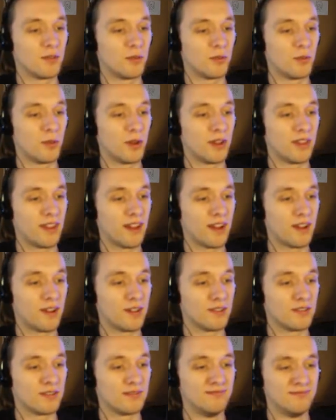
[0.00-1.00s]

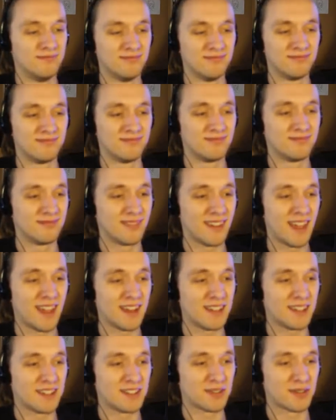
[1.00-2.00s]
without
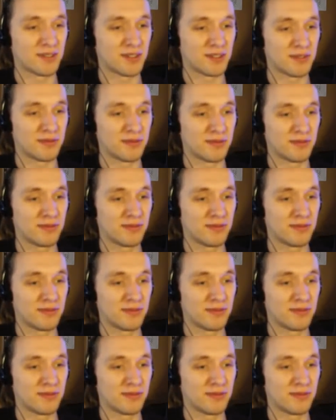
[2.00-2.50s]
any sort of